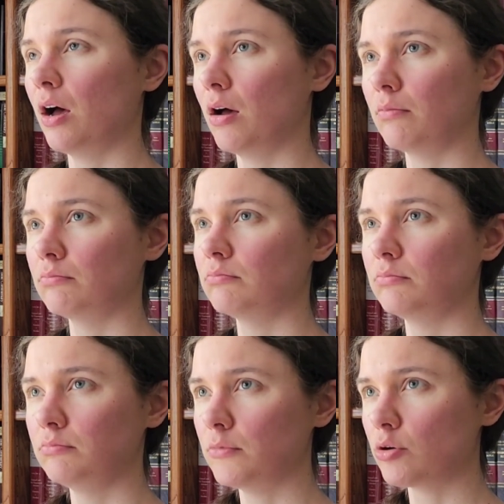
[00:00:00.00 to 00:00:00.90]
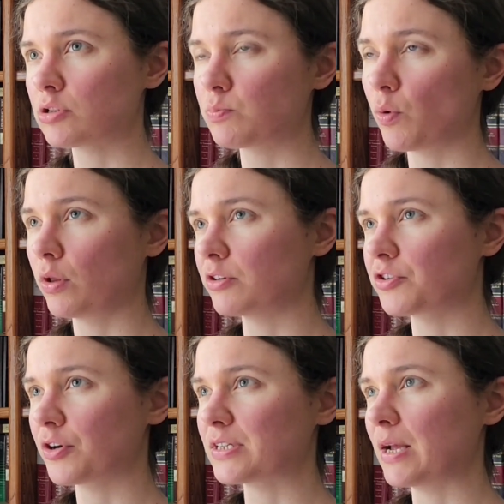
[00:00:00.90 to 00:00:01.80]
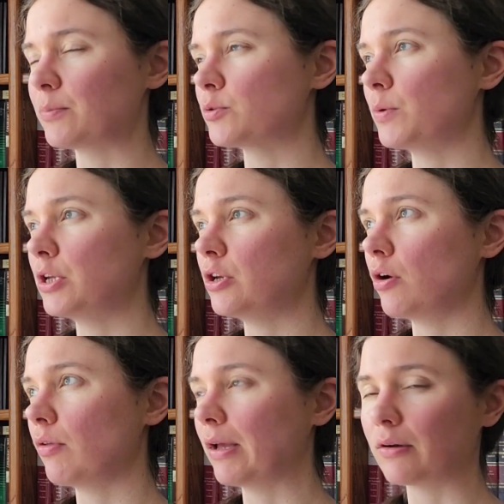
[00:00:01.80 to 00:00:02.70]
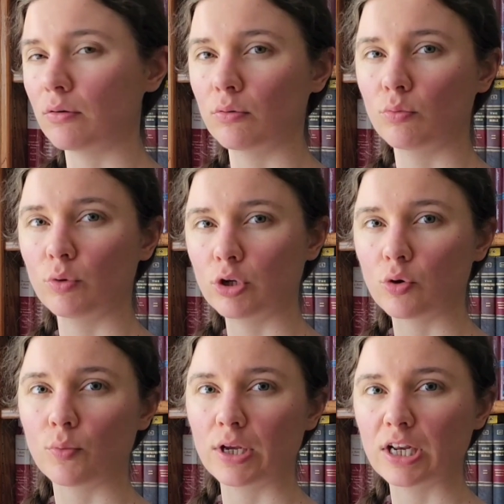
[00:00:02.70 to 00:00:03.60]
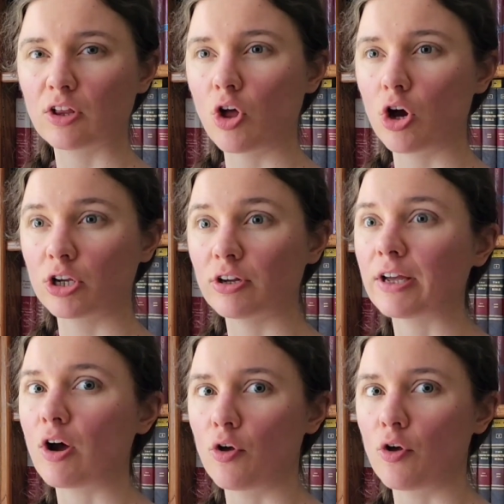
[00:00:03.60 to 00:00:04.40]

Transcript: Um, no spoilers or examples, but you know, like when you're reading along and you're like,